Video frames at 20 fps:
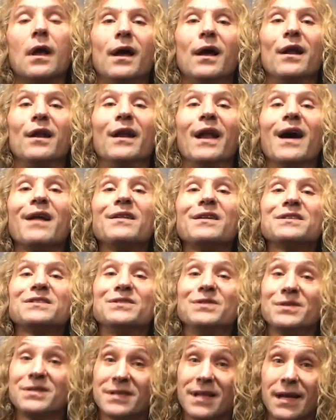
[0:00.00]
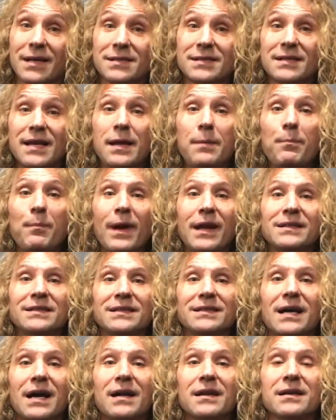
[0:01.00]
Now let's use that same
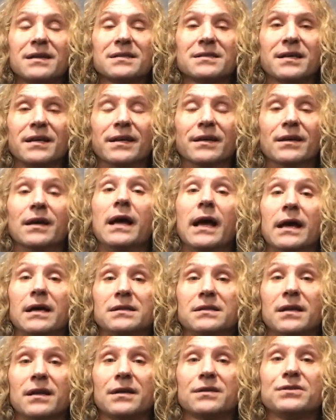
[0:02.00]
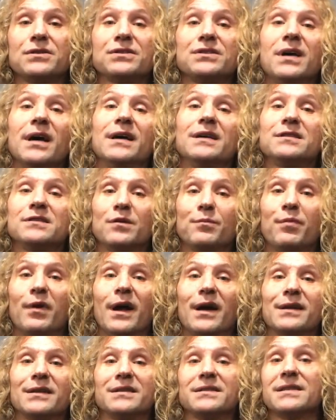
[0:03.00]
pentatonic scale as an exercise to
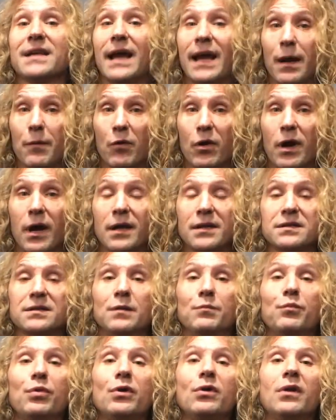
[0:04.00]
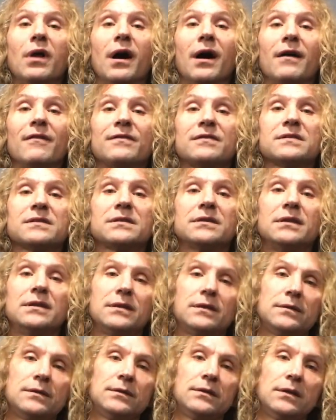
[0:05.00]
practice hammer-ons and pull-offs.
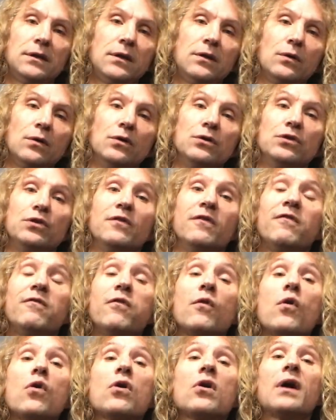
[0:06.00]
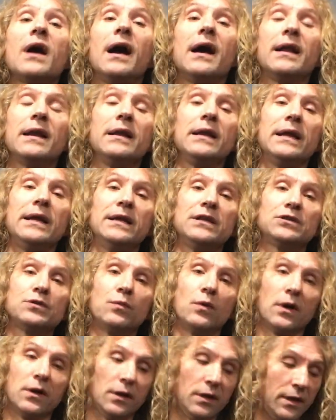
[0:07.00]
We'll do 4 on each
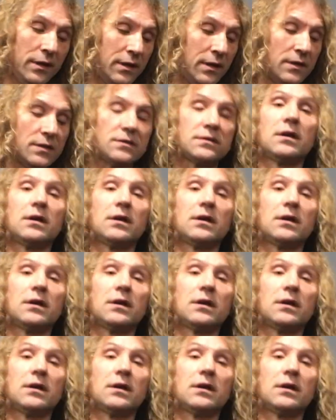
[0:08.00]
one like this.